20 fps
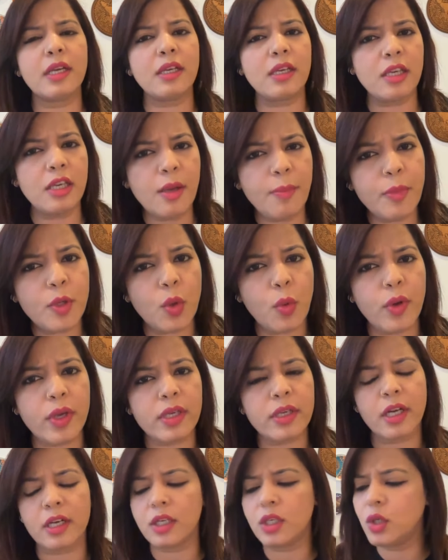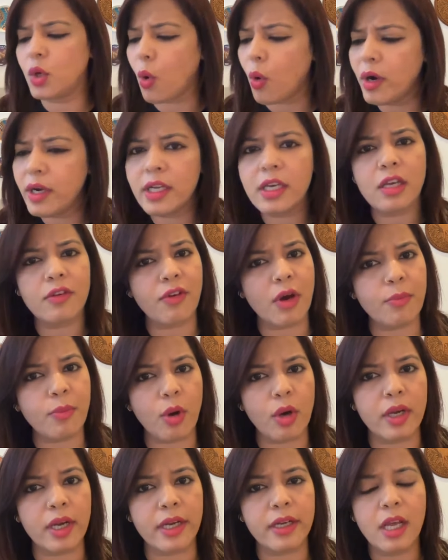Keep doing it. Don't give
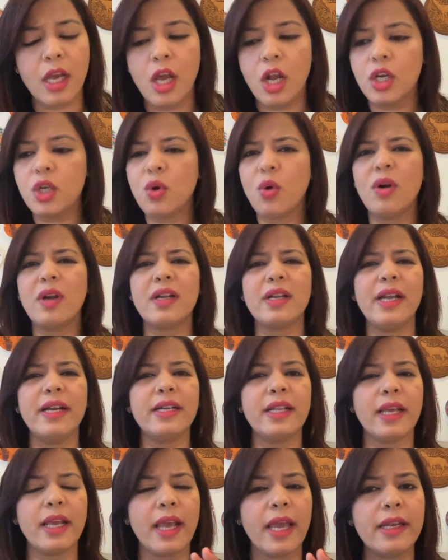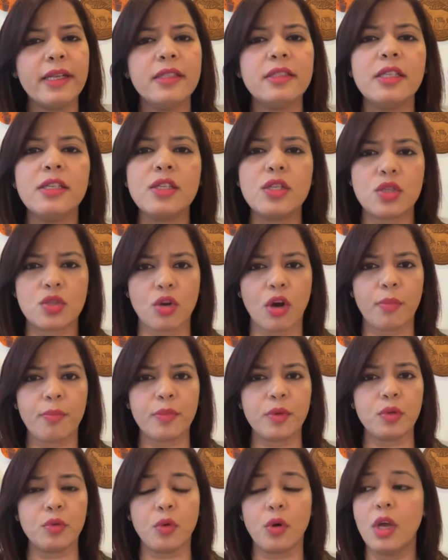up on it. Don't let anything
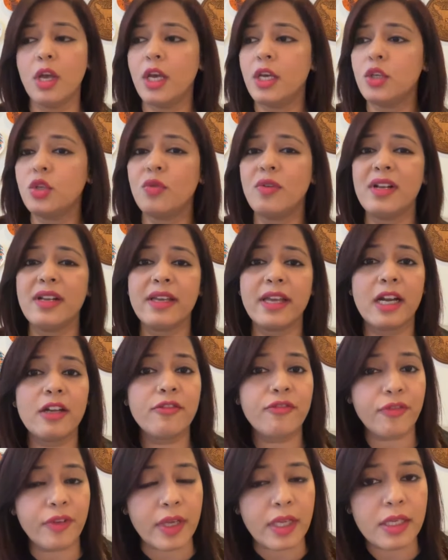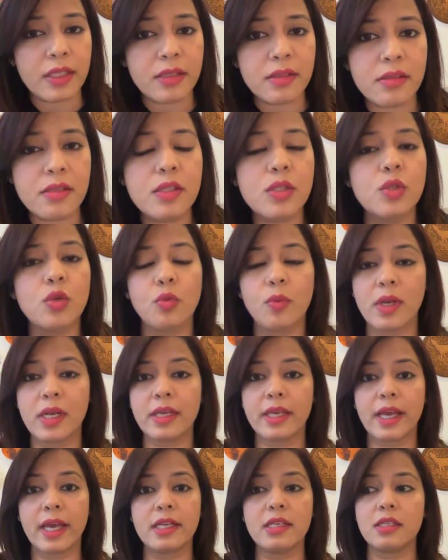stop you. You will get failures. You
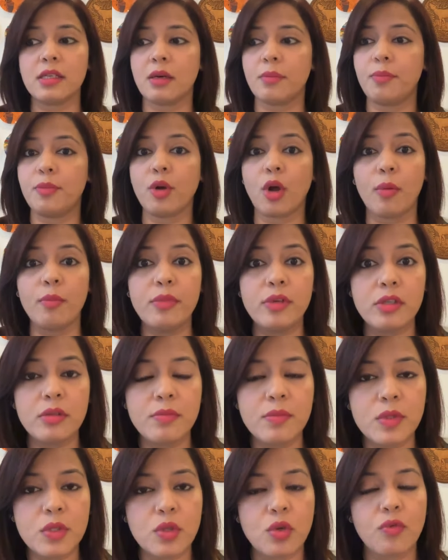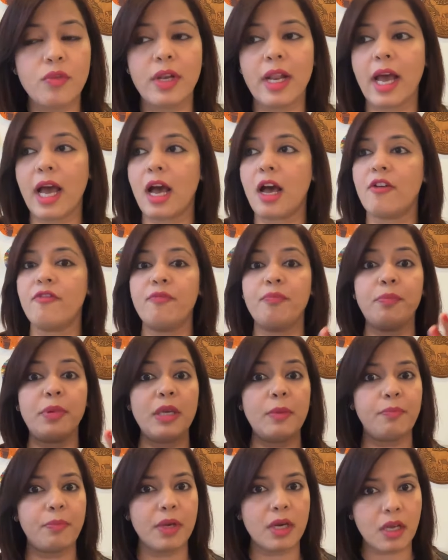will get problems. You will have
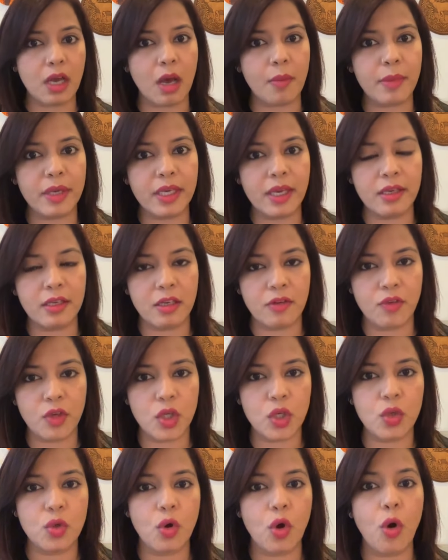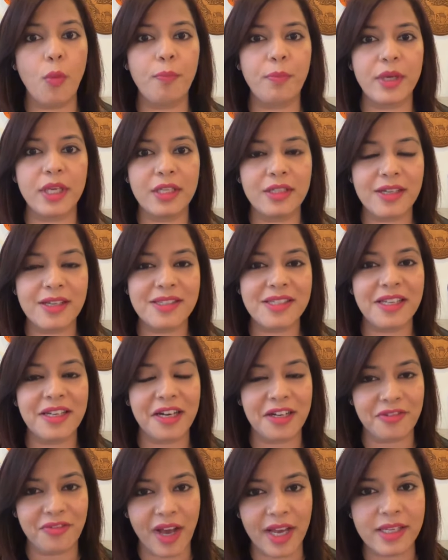people coming and giving you opinions
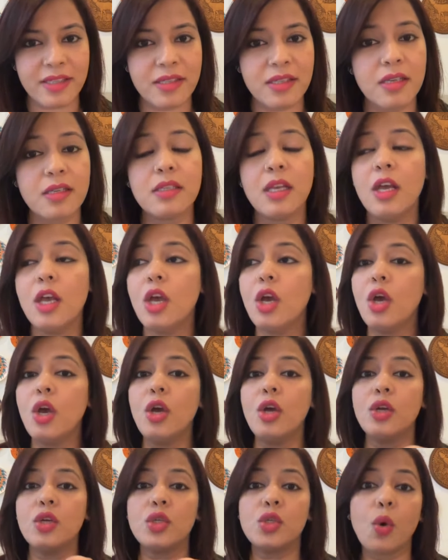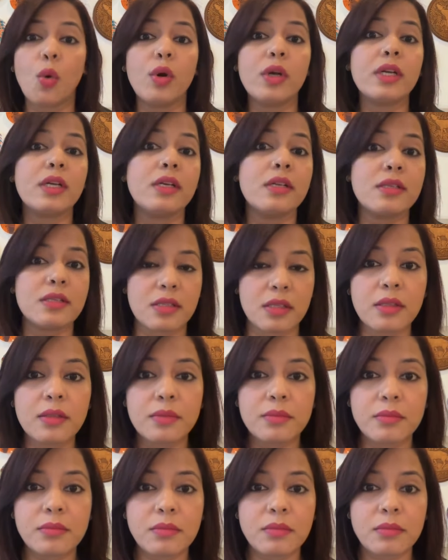and advices. Don't
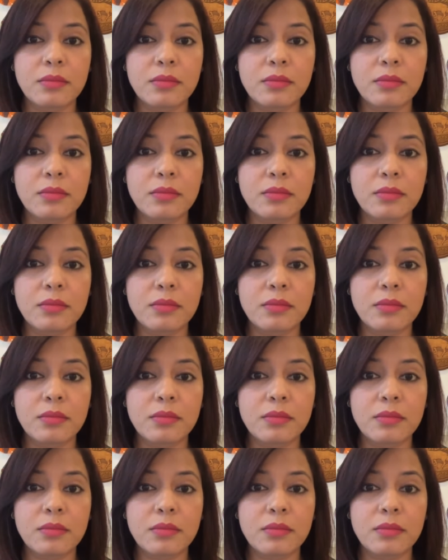listen.